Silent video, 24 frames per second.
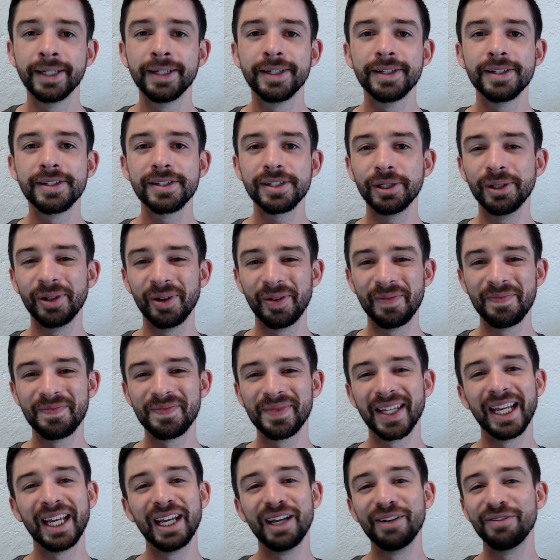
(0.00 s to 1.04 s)
So
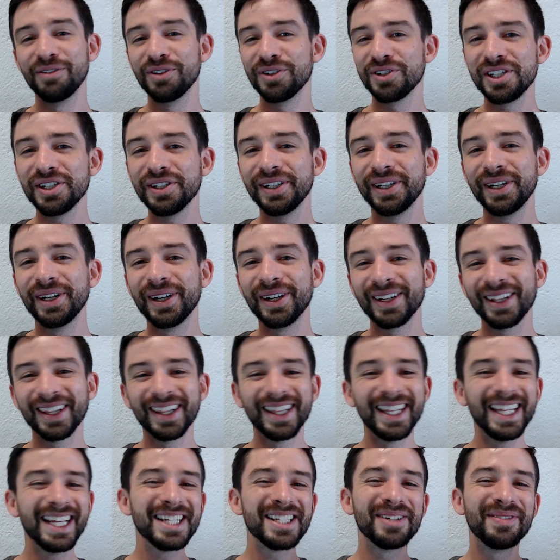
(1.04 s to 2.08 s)
if you're still here,
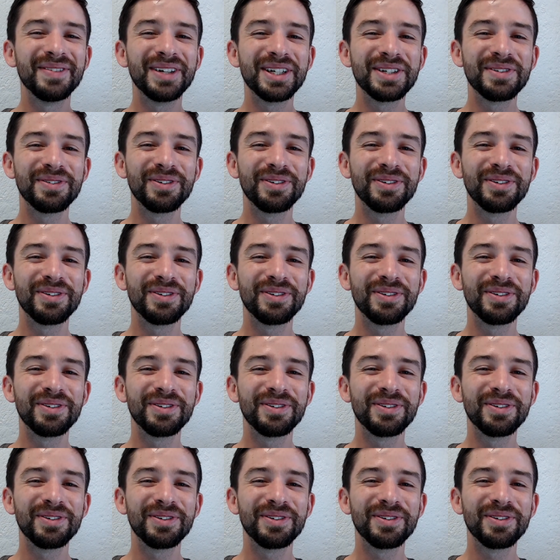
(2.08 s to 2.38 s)
thanks so much for